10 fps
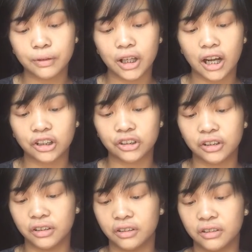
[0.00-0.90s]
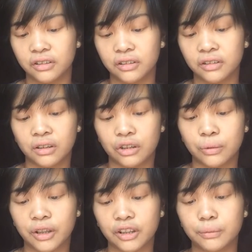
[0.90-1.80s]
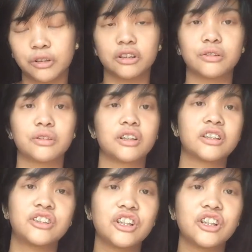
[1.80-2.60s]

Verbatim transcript: with Ashton. Aquarium with Luke, cause